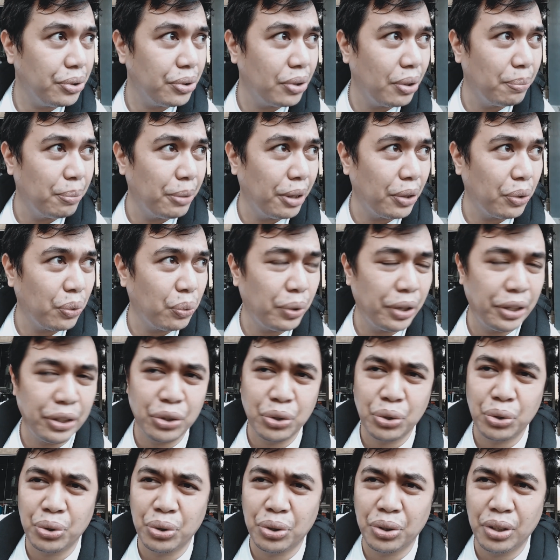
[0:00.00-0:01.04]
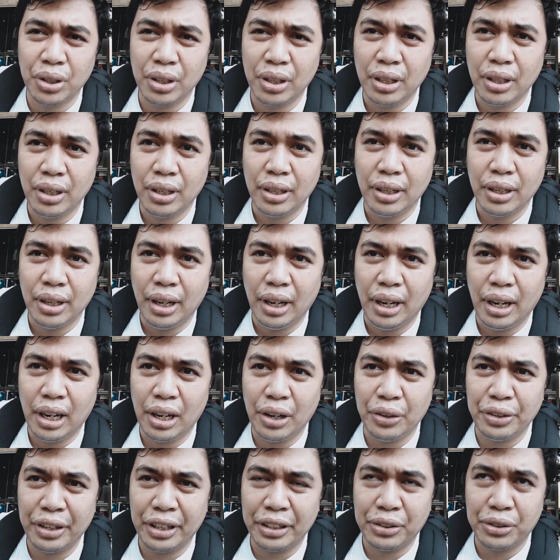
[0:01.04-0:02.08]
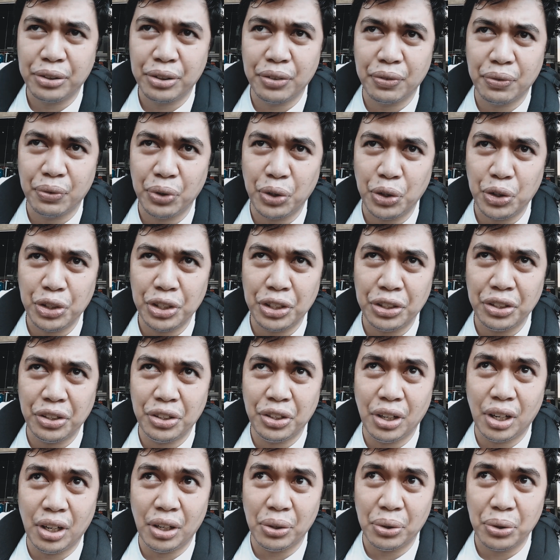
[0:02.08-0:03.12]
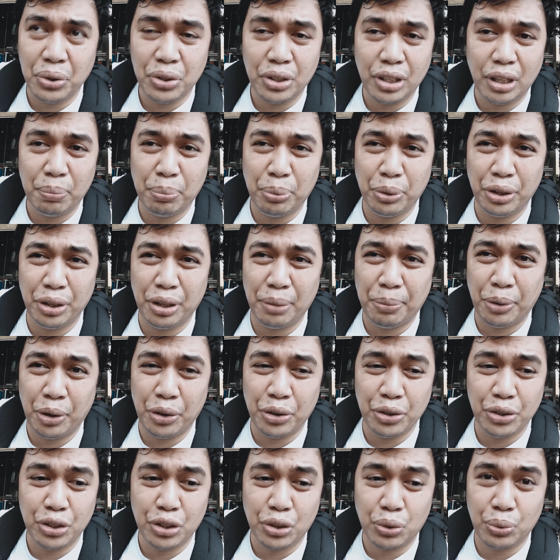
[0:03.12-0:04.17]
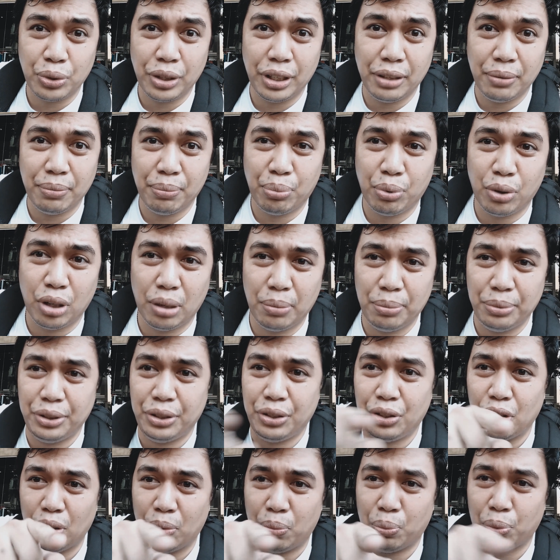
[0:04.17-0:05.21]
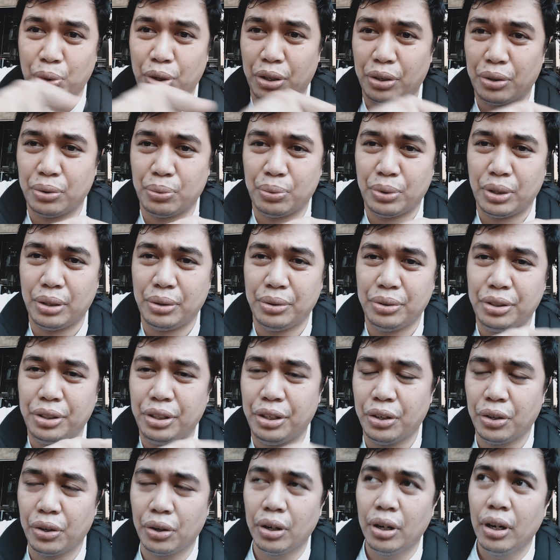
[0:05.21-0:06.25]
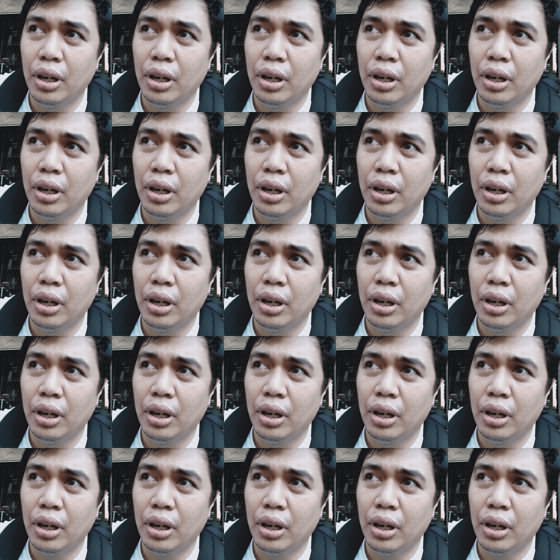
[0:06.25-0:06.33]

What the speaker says: I'm not quite sure how that converts into dollars. I'll put it up on the screen, probably somewhere around here.